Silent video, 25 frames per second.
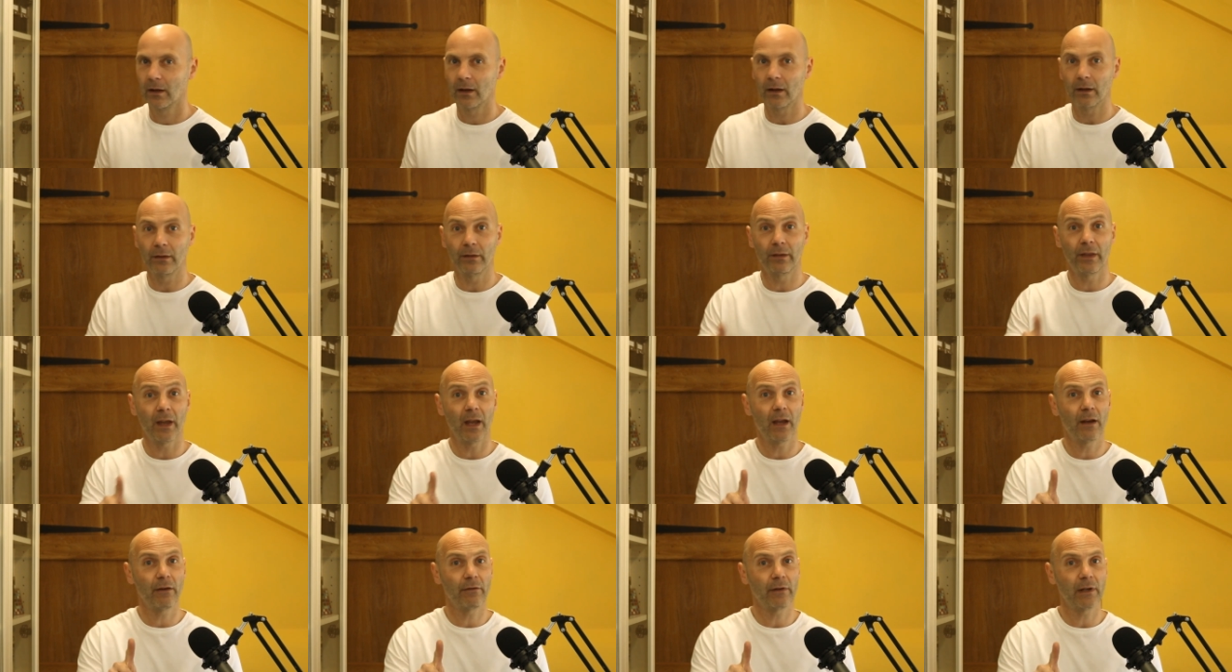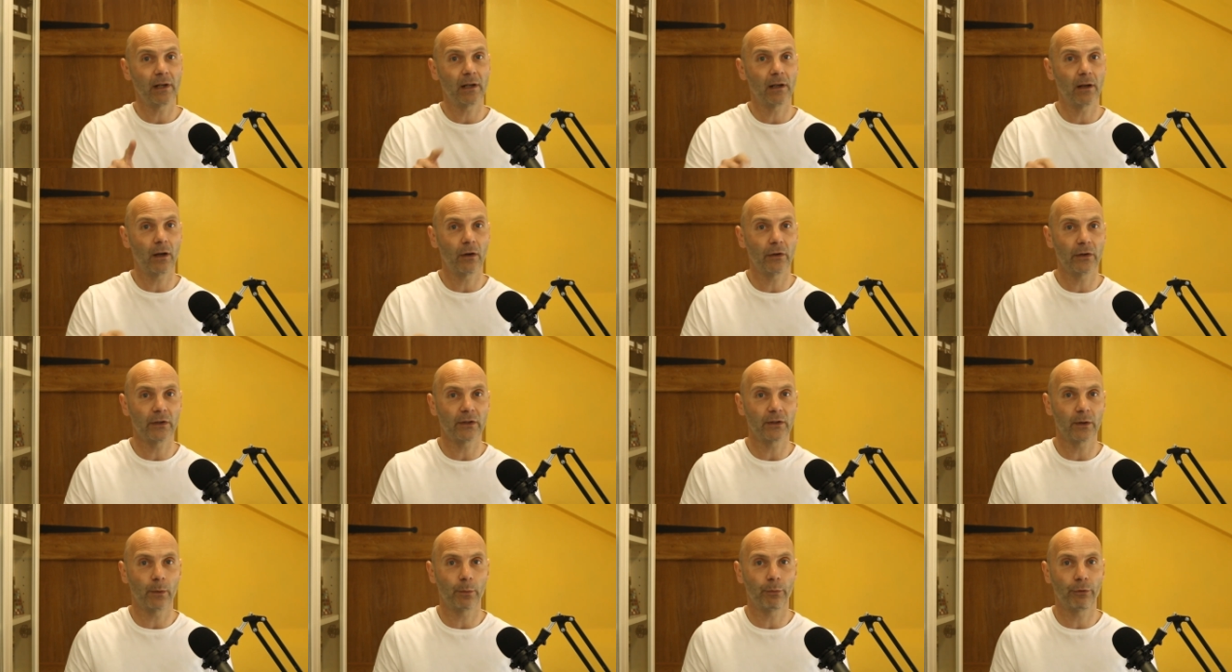And therein
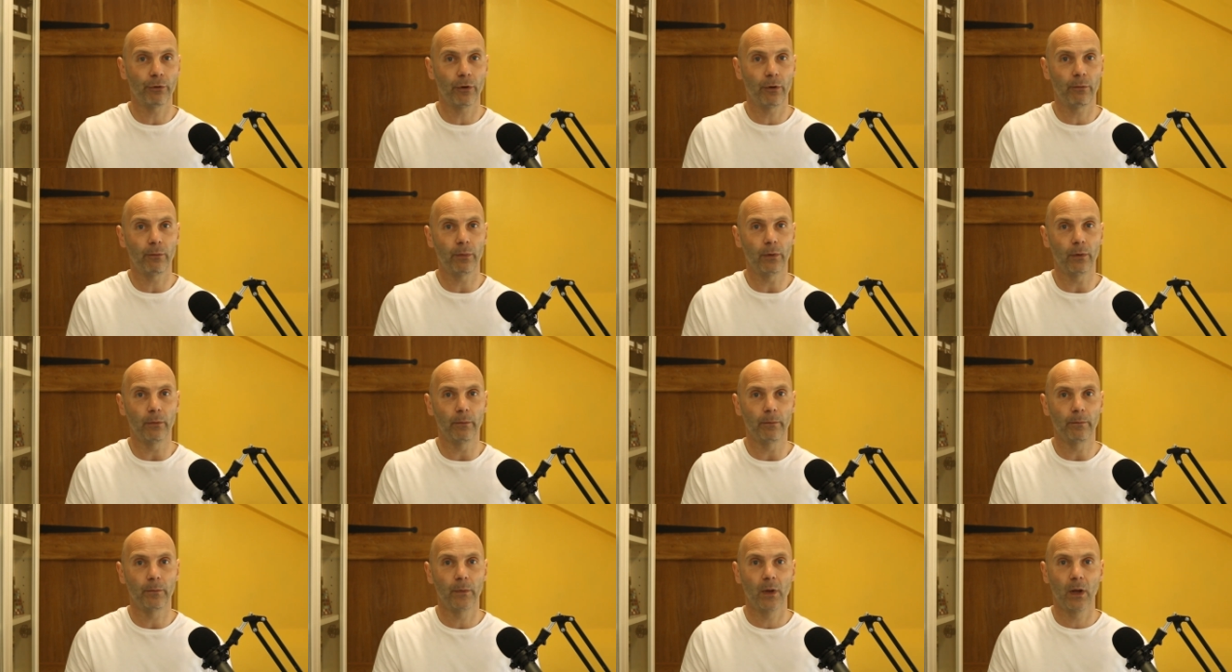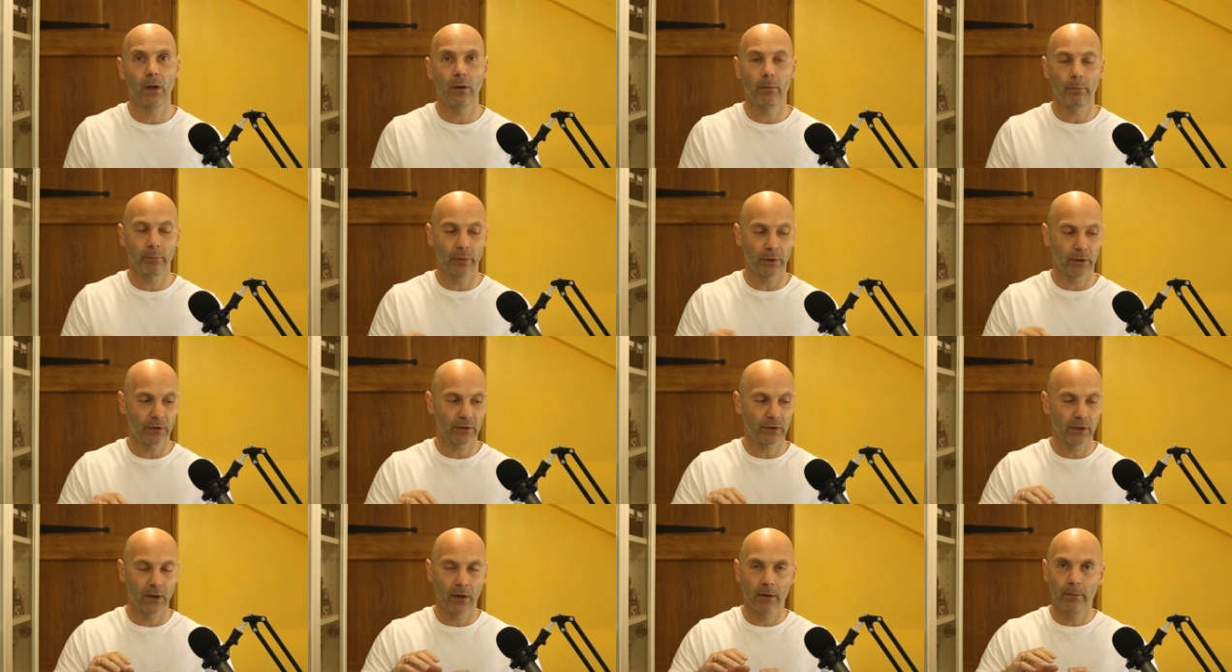lies a problem
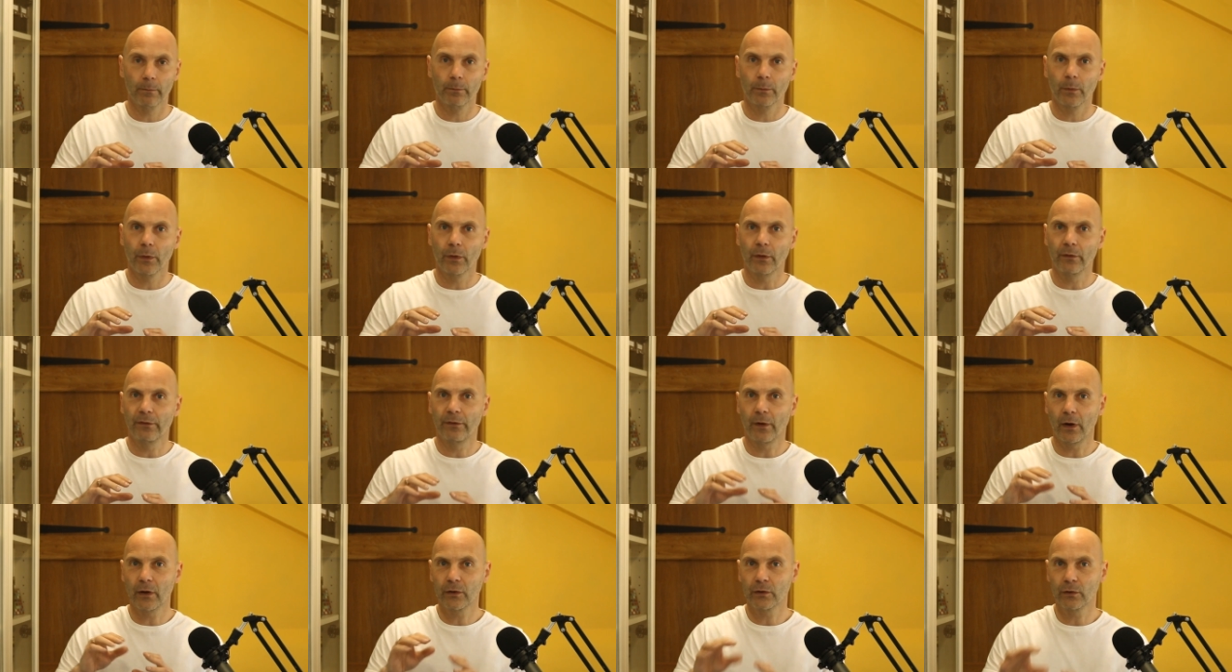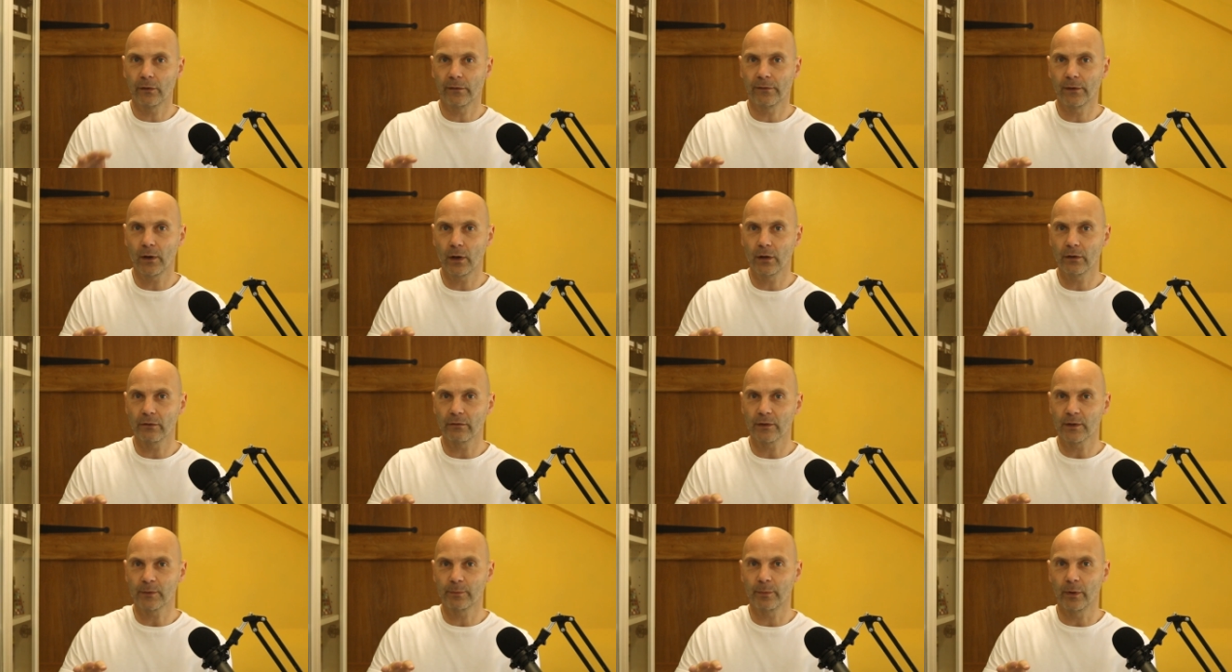because the fight or
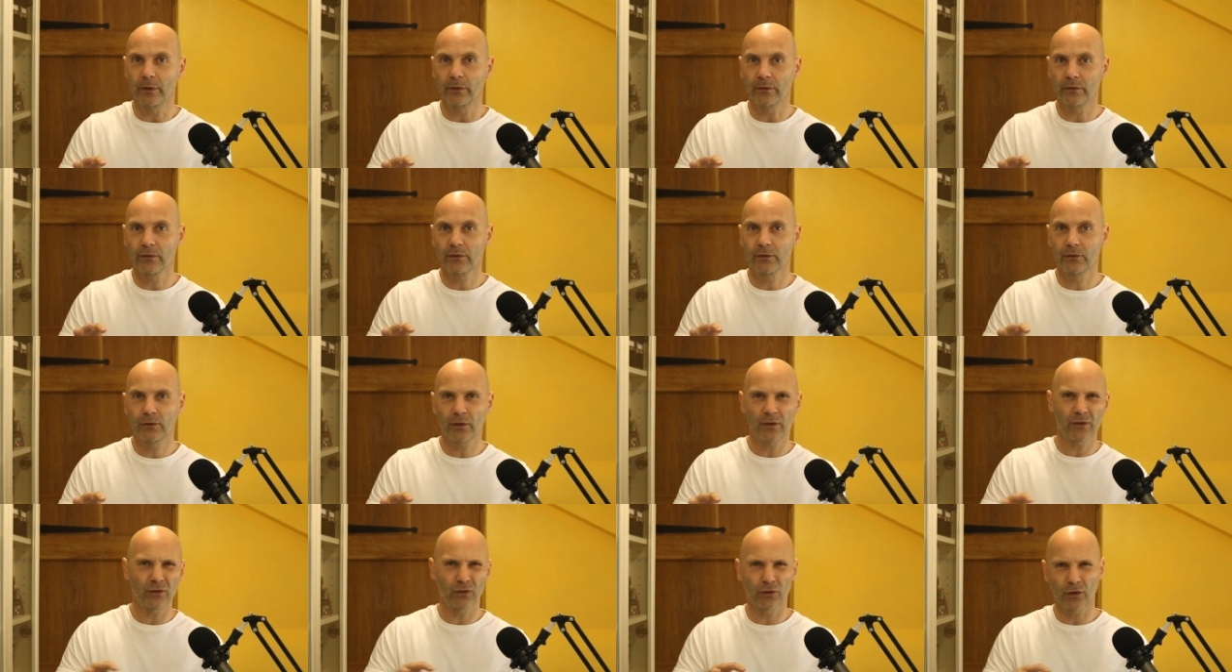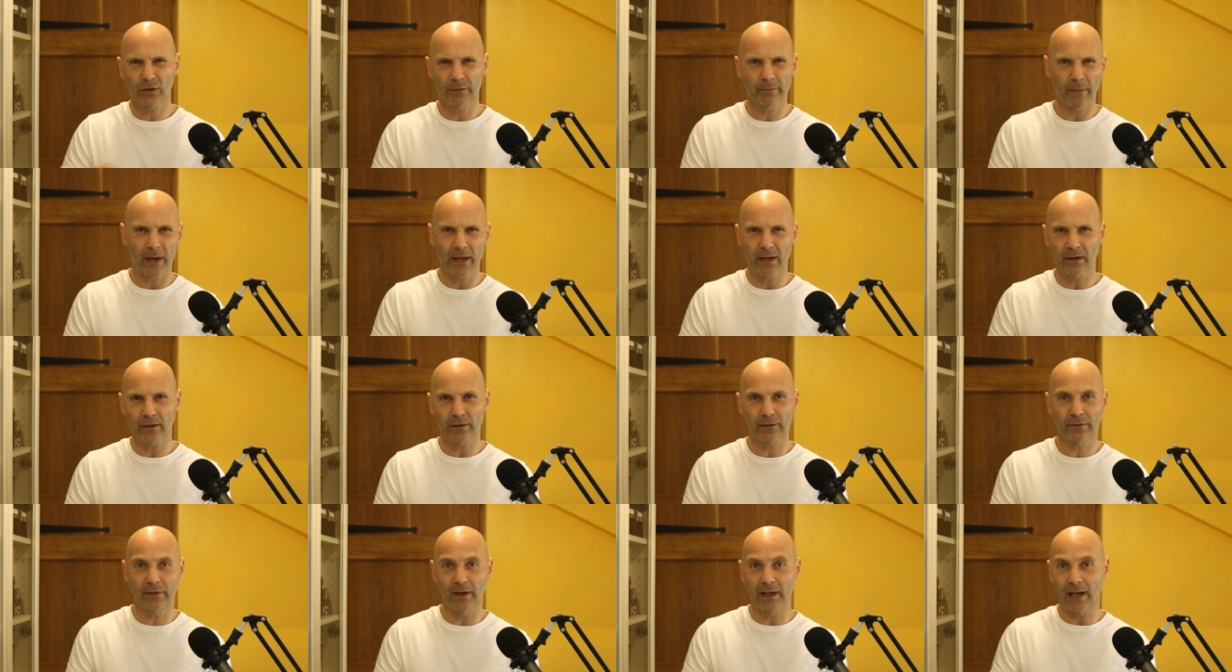flight response doesn't just
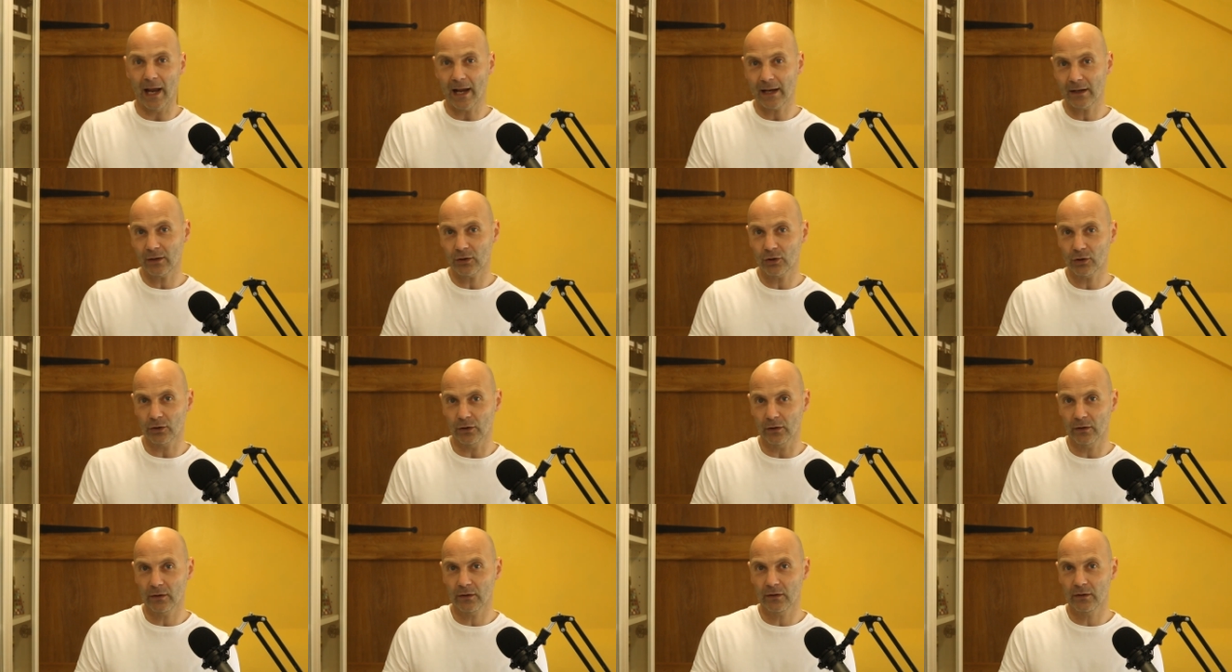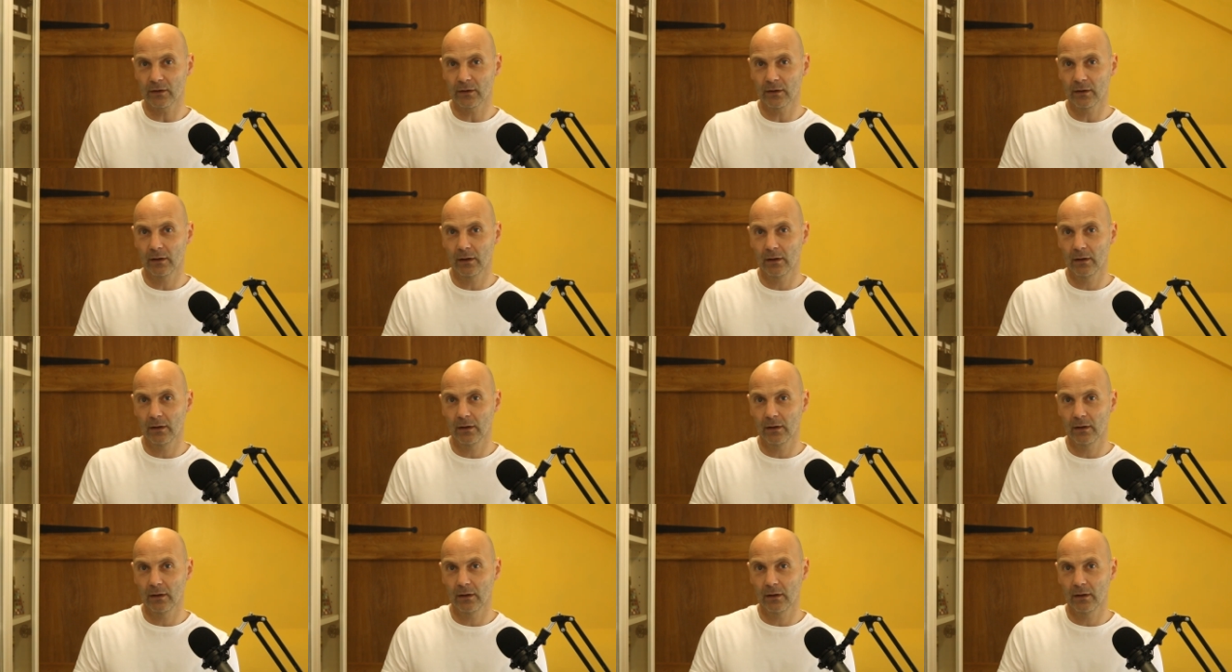make us feel anxious.